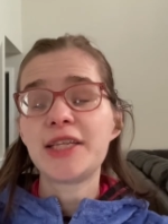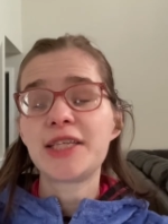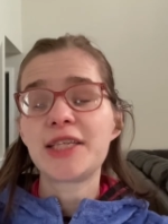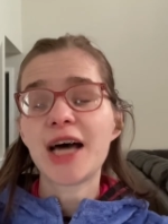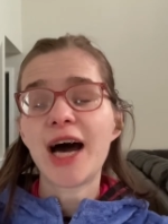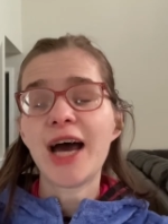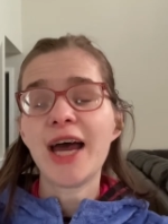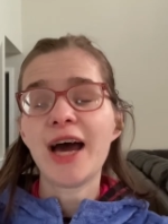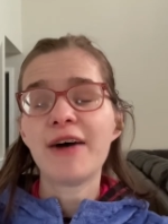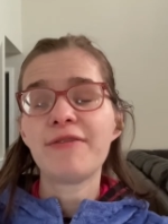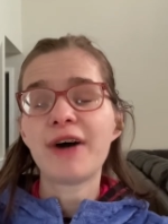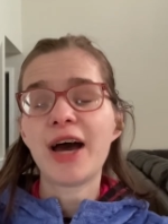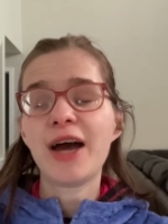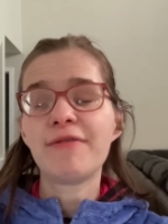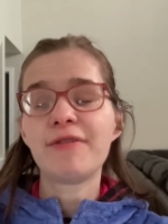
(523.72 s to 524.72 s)
I
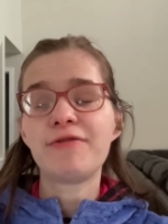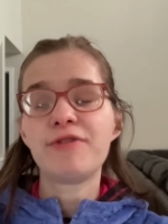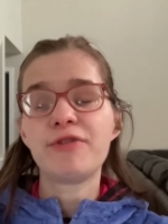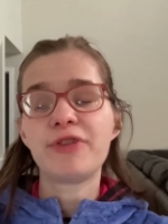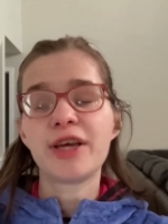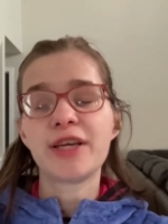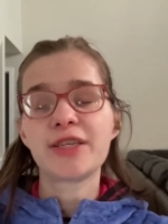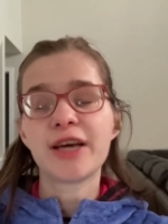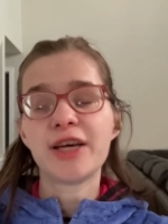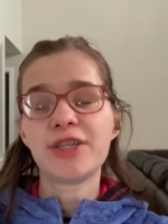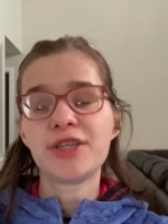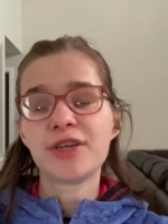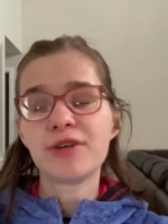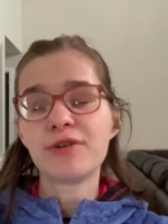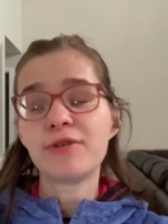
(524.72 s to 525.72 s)
have a few things I
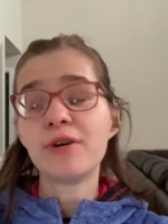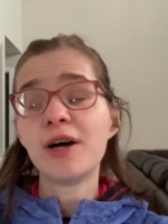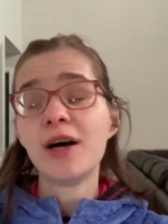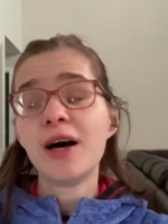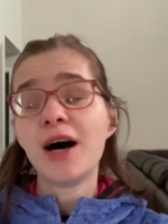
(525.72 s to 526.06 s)
do,